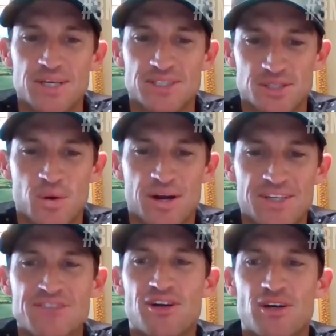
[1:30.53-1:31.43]
It's quite a
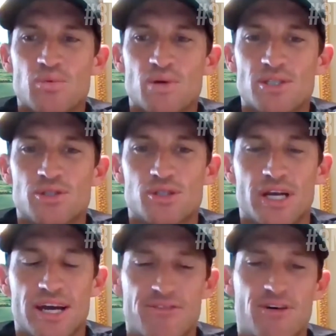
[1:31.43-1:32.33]
difficult one to
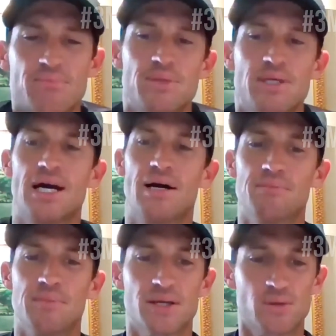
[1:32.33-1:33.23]
select from,
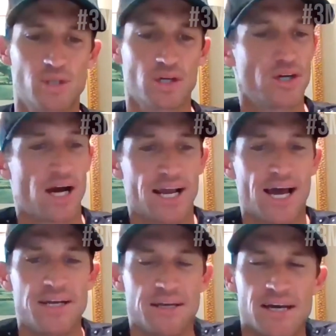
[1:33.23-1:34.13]
but also,
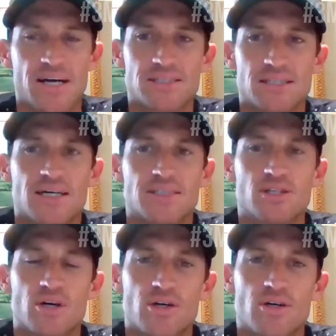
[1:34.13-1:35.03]
again, a young side,
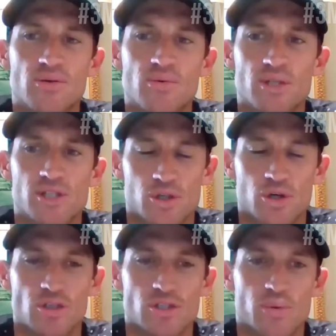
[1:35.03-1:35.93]
so which is
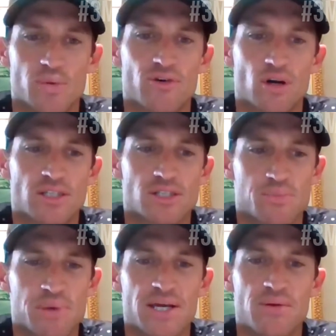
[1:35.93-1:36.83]
good. So we've got the
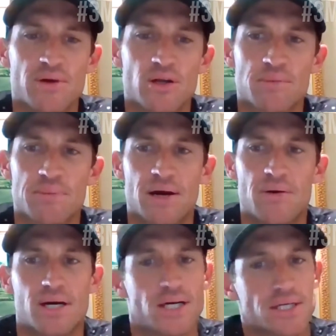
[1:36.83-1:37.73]
speed, we've got the
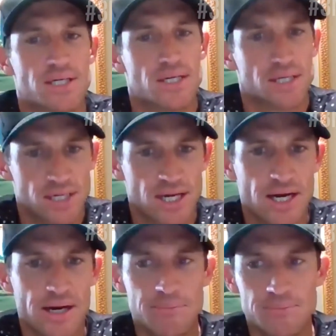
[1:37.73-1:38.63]
power,
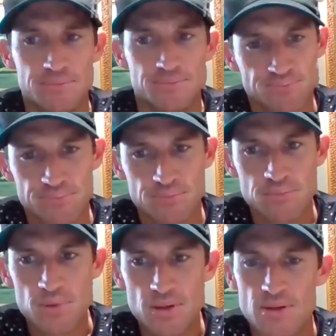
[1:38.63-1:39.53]

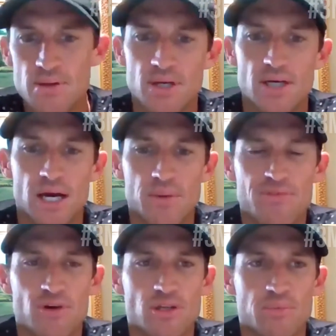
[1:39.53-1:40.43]
and
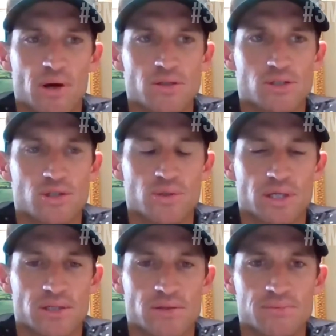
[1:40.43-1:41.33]
we've got the bowlers to do
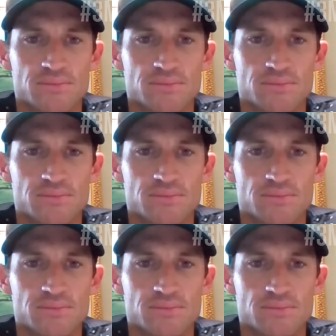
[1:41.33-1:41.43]
it.